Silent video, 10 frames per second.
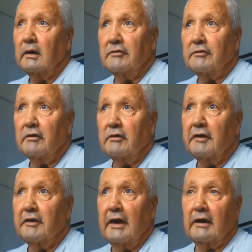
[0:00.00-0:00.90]
later in the
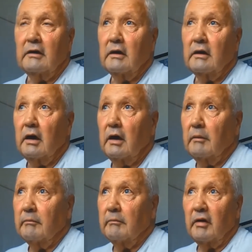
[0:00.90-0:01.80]
day.
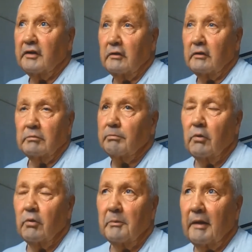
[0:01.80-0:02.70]
I think it
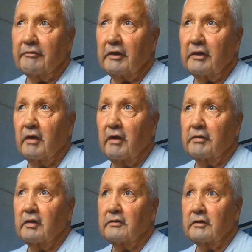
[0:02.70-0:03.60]
was about, say,
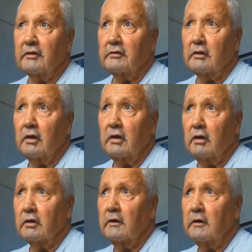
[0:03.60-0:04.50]
5:30, 6
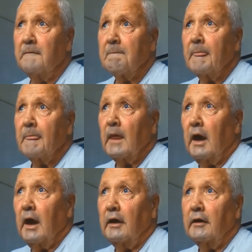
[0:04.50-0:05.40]
o'clock.
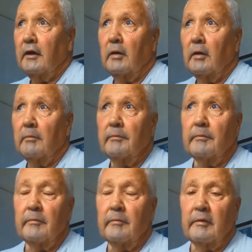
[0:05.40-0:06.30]
And
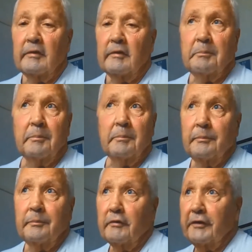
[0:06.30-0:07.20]
they
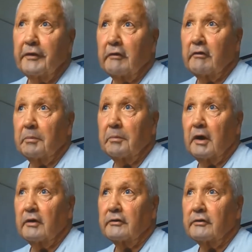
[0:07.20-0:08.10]
put the finger in a
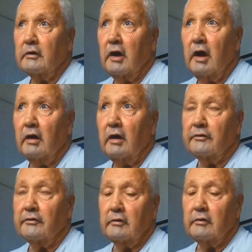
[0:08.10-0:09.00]
plaster
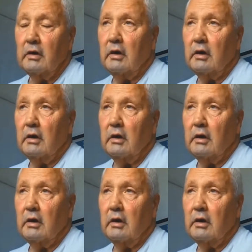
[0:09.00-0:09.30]
cast.